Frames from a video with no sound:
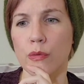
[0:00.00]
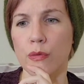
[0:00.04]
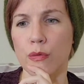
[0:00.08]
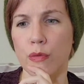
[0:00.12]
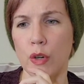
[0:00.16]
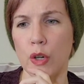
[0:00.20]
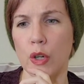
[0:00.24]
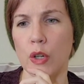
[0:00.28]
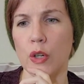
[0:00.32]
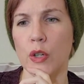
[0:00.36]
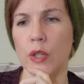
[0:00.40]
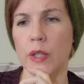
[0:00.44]

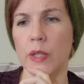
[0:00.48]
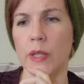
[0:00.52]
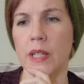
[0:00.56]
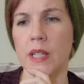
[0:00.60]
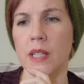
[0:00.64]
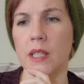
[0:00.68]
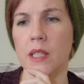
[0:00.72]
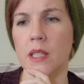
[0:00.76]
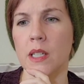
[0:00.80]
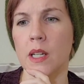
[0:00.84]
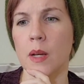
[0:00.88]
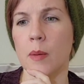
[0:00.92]

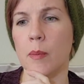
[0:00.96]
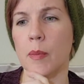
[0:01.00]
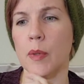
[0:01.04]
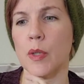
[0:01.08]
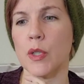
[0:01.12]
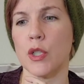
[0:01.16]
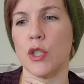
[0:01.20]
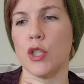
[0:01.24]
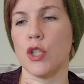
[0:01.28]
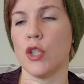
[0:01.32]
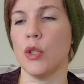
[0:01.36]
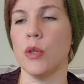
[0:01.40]
Fern
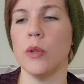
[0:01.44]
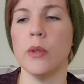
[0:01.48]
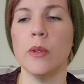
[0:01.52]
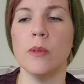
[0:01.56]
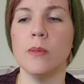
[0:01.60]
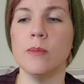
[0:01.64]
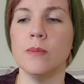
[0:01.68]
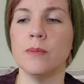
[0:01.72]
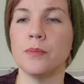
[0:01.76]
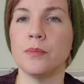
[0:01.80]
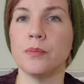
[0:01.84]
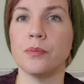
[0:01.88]
number 2
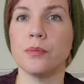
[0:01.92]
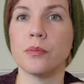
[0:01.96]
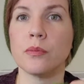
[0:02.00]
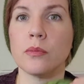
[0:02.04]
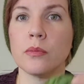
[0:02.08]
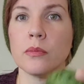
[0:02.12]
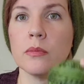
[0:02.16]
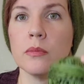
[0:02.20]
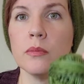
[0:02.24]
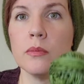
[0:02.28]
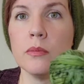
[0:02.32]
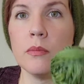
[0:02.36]

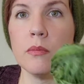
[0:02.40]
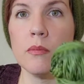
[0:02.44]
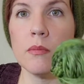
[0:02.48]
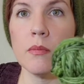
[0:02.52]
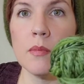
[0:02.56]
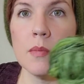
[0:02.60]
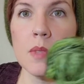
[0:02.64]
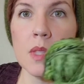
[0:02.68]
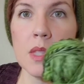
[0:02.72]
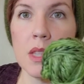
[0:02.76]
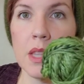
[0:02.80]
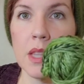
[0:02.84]

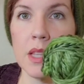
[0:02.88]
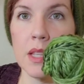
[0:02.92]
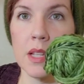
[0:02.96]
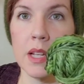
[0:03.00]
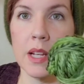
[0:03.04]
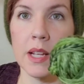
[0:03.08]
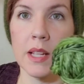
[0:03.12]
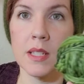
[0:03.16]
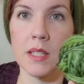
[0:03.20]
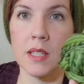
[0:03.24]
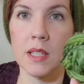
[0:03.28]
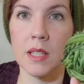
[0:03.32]

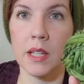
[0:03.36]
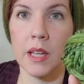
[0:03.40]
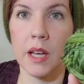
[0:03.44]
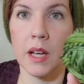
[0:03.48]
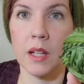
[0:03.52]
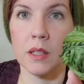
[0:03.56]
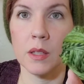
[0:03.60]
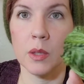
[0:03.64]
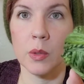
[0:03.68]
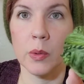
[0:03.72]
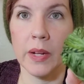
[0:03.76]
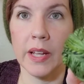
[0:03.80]
is the
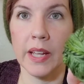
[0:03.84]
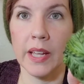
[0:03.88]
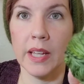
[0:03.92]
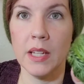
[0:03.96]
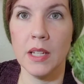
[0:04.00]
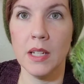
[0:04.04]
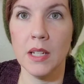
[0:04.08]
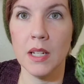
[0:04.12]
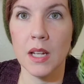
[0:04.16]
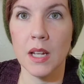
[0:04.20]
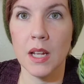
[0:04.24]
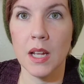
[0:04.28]

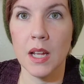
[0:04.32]
colorway.